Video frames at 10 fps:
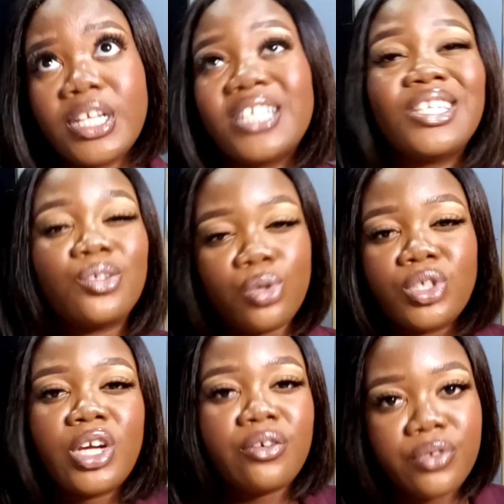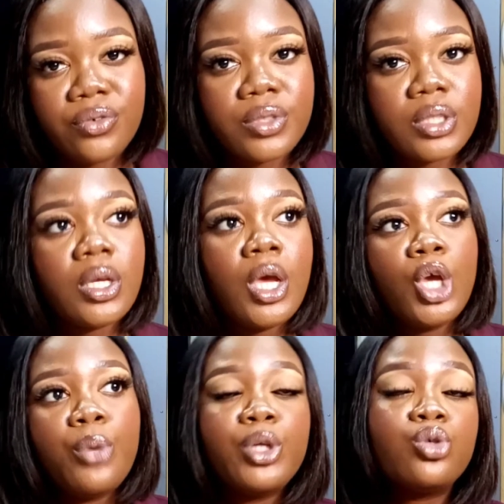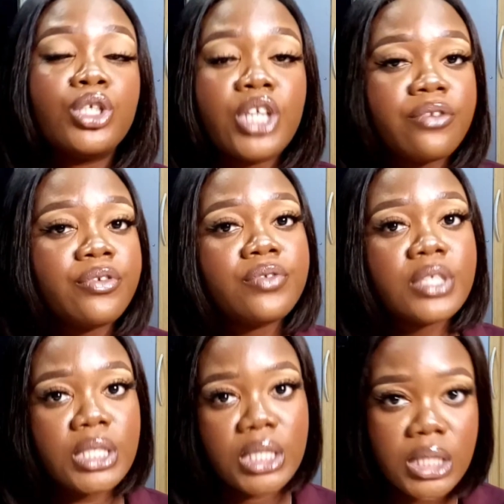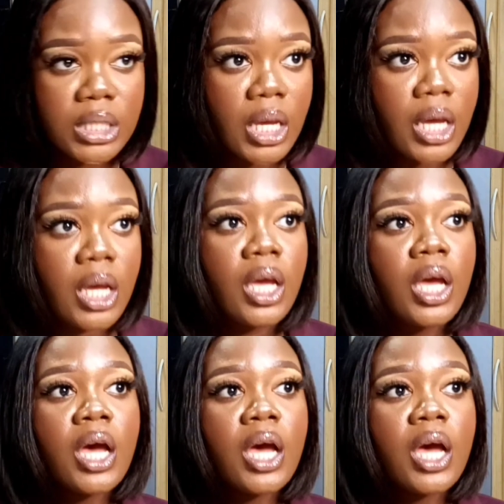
Let's say it's 250. You pay 250 this year,